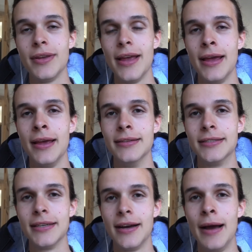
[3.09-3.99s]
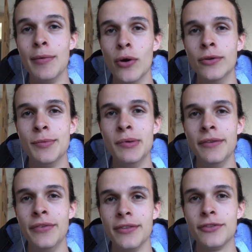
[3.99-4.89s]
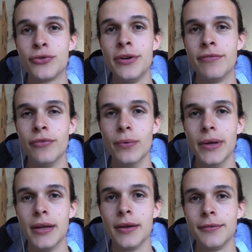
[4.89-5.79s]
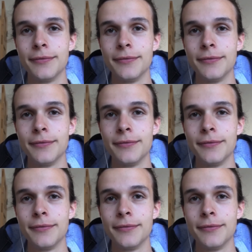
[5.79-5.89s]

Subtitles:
and I'm going to be living on the street for a week.